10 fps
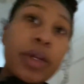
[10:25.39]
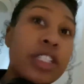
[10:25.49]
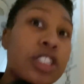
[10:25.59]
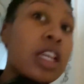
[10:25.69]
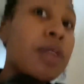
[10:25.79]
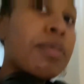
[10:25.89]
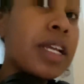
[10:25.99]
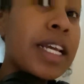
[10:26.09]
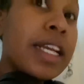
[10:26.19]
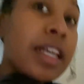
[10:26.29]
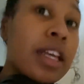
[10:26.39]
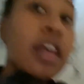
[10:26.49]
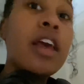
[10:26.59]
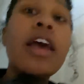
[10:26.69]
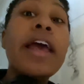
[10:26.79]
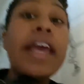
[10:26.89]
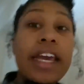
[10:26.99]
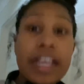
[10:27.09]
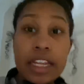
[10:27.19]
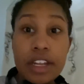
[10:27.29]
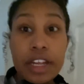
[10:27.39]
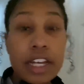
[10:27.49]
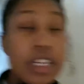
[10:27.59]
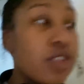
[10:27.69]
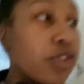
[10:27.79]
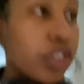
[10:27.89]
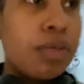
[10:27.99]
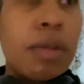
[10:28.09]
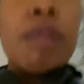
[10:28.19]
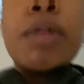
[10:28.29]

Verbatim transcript: we're just gonna play in his room.